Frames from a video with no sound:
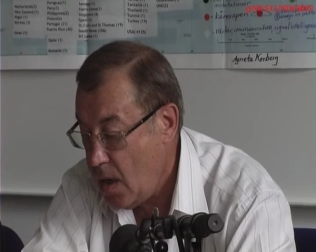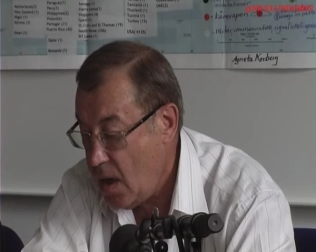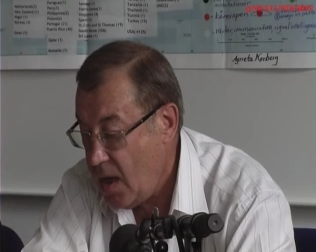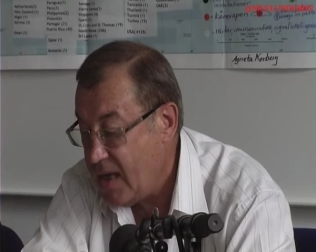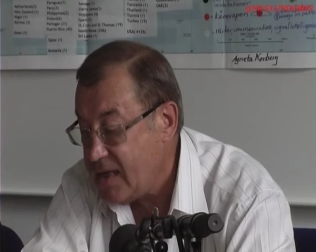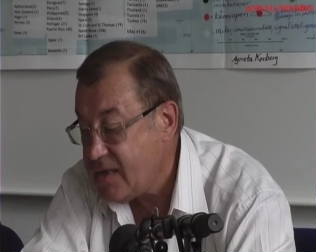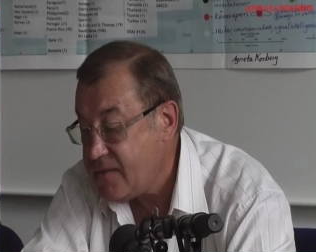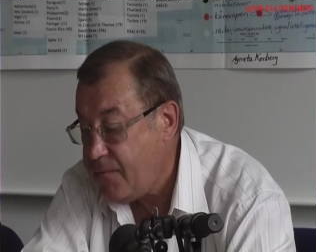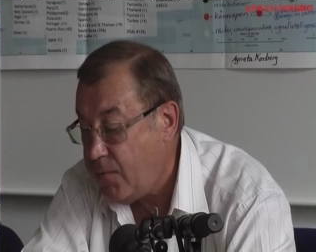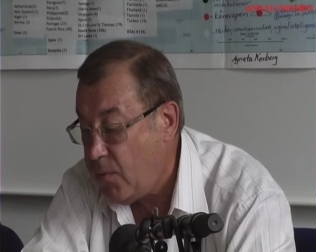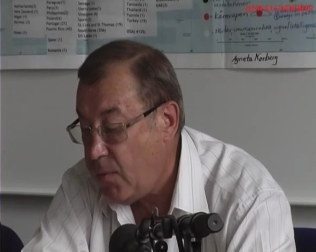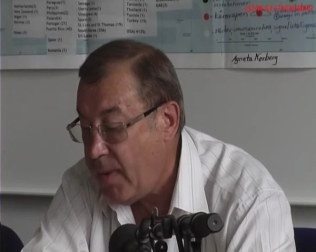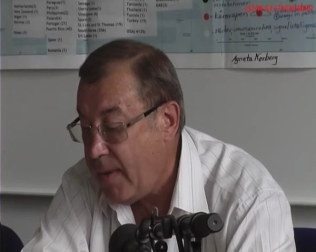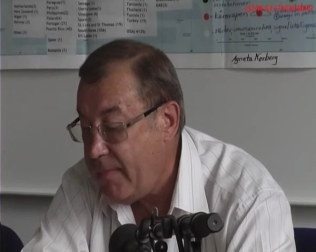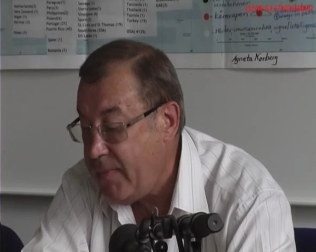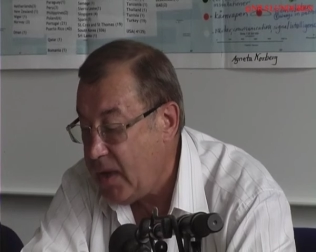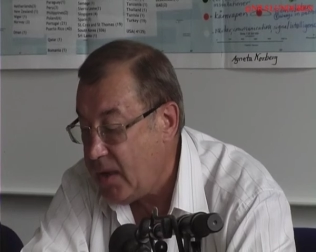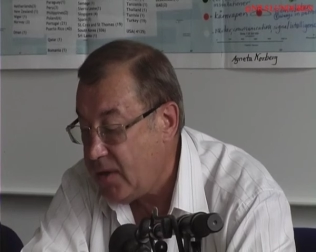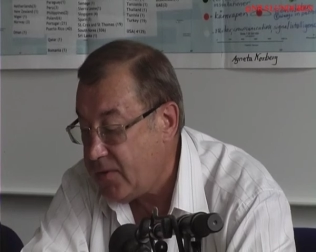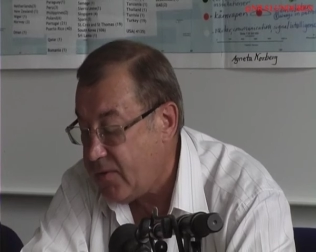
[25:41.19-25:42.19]
As former
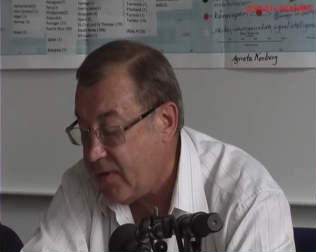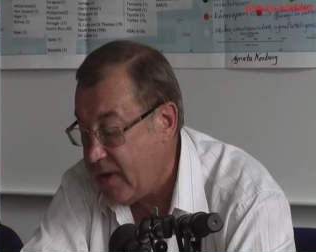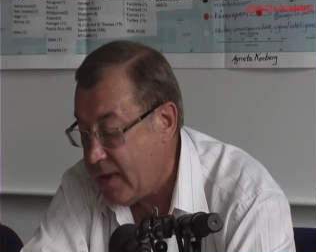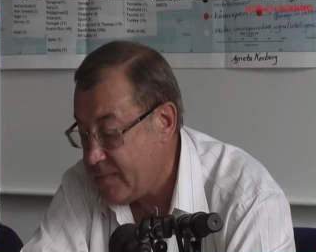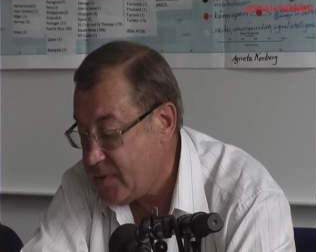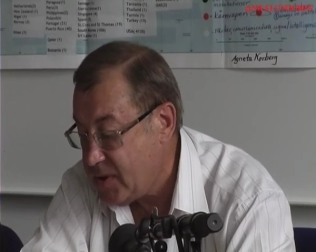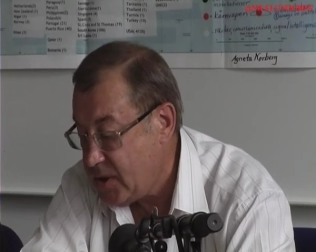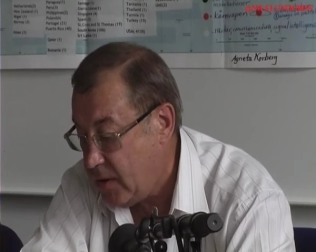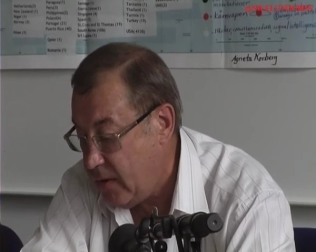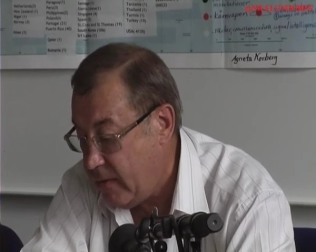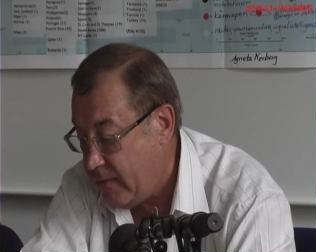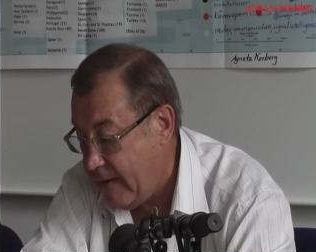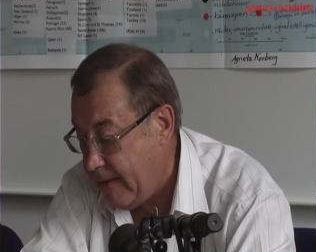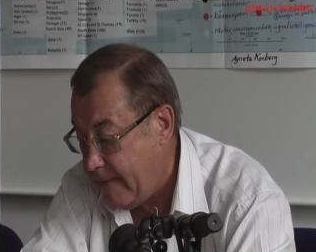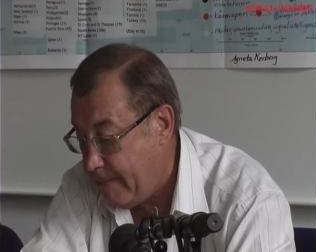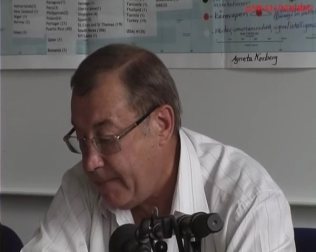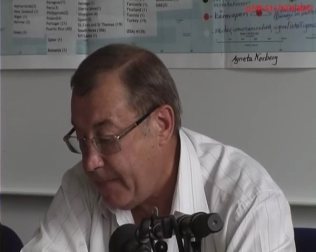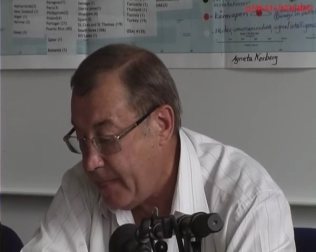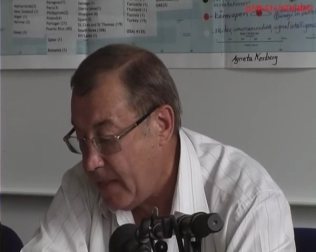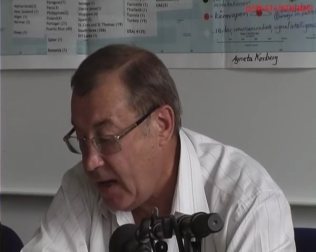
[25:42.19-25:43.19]
military observer,
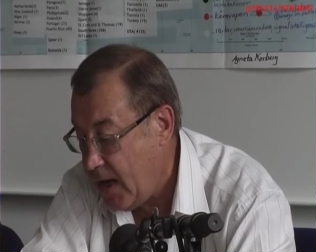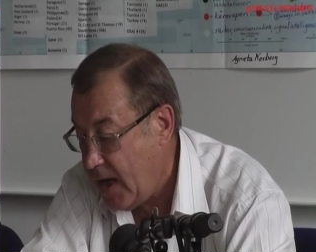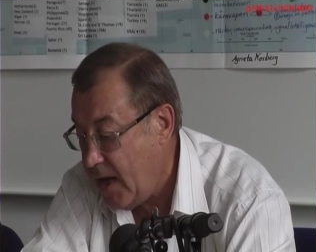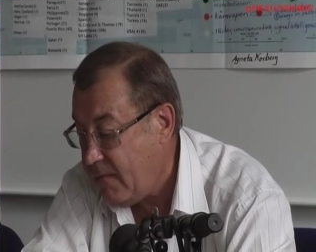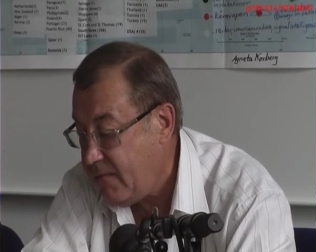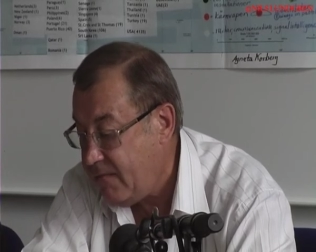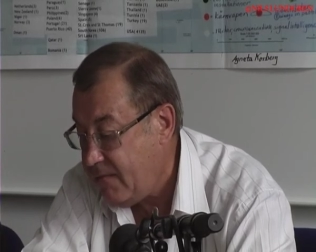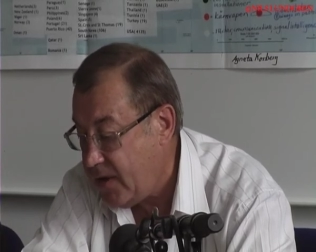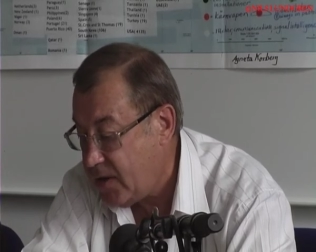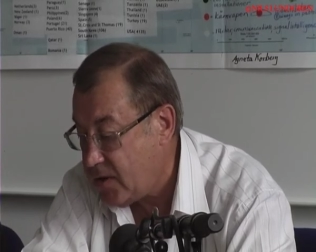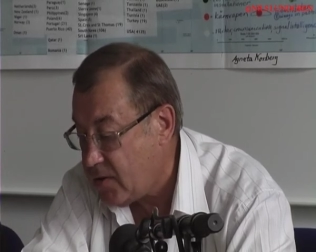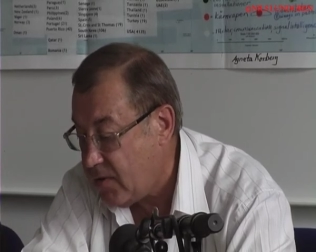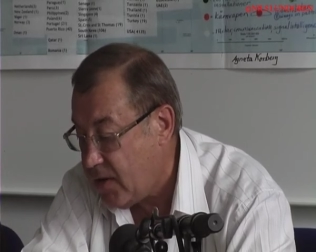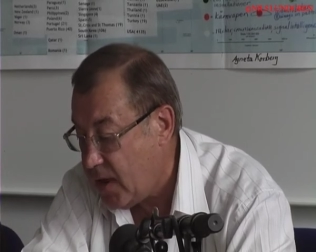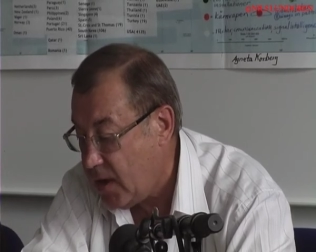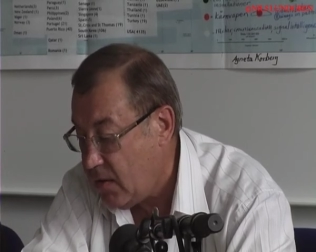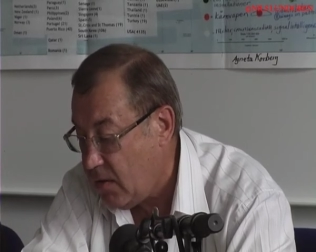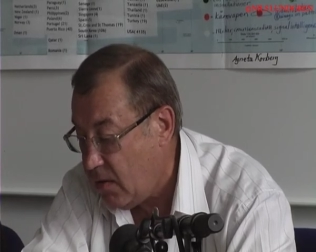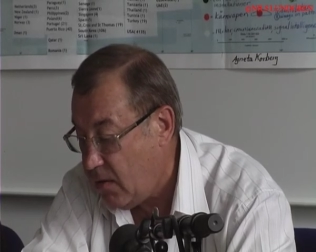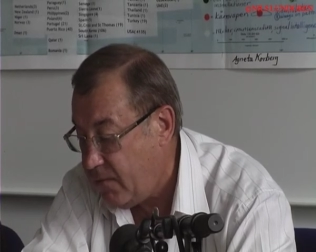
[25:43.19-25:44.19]
I am a
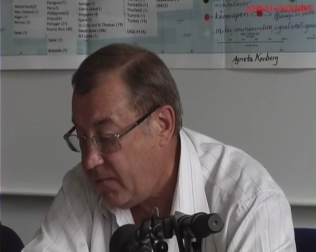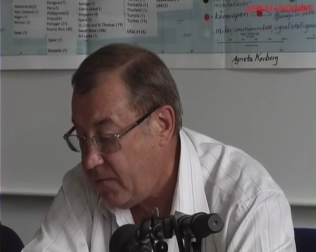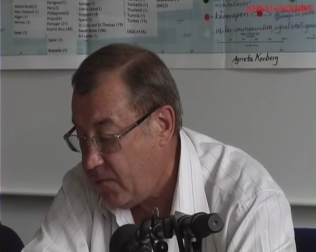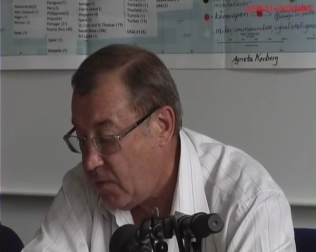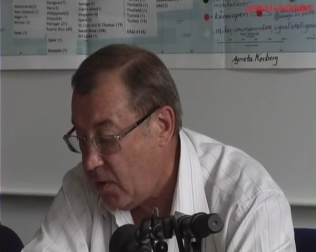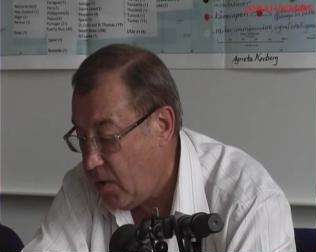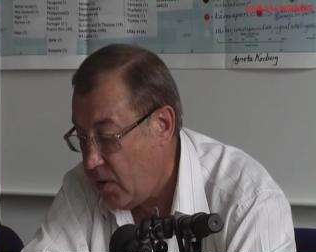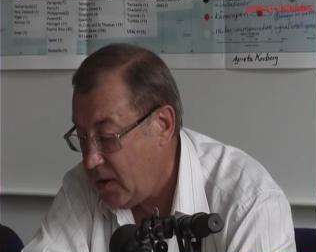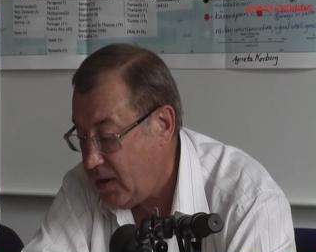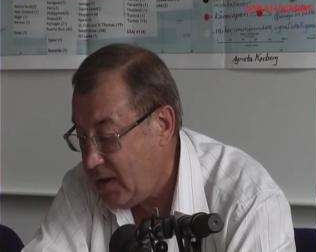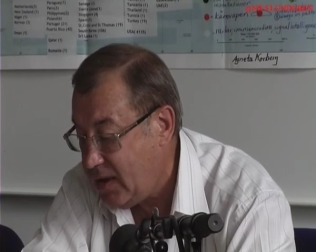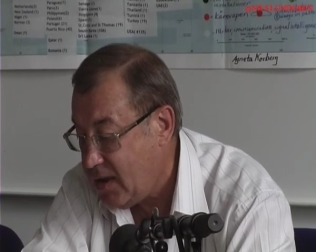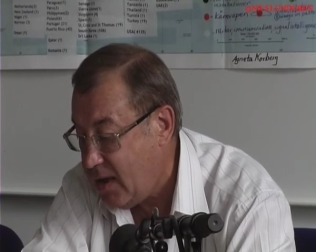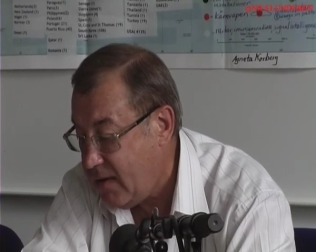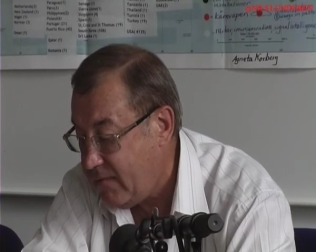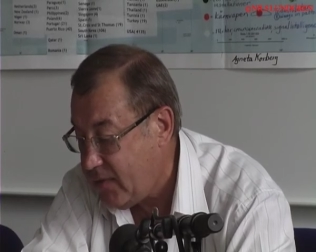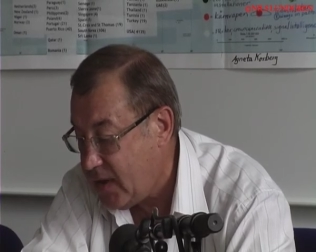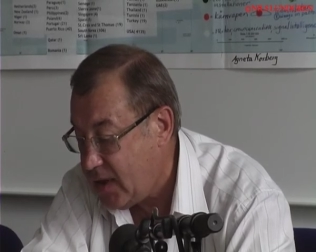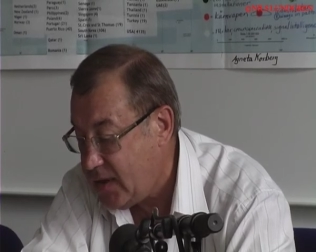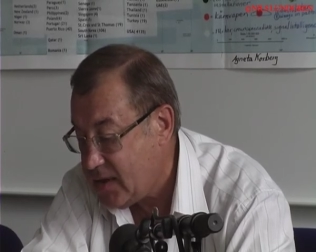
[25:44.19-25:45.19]
veteran of war in
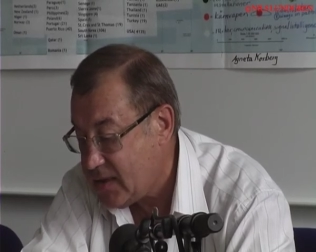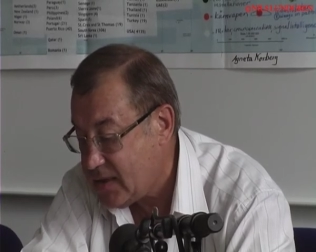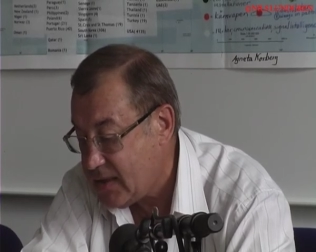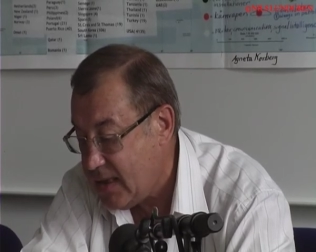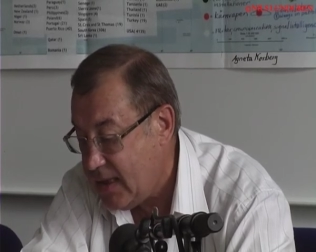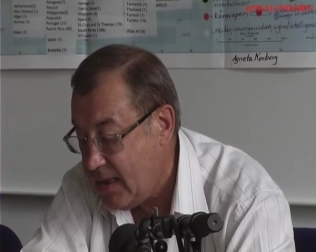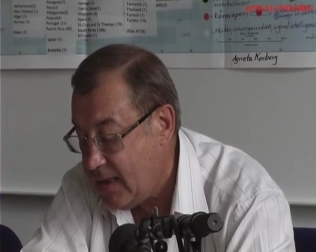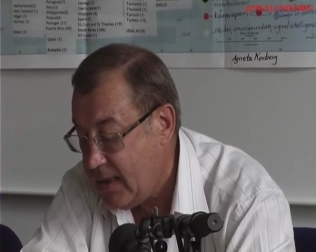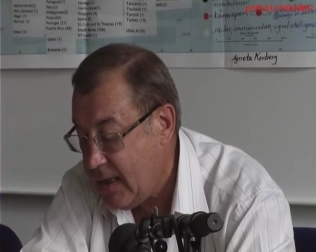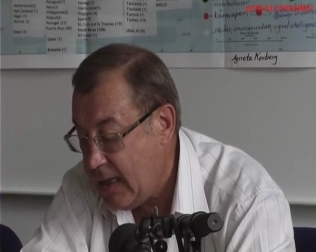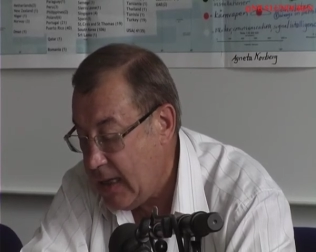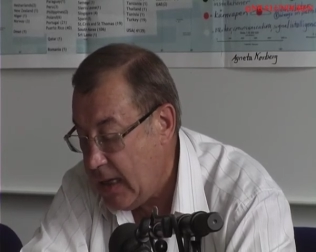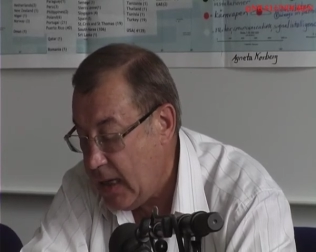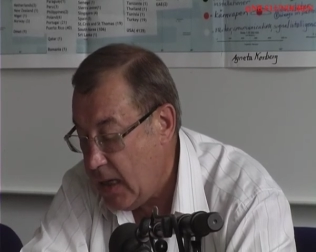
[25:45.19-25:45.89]
Afghanistan,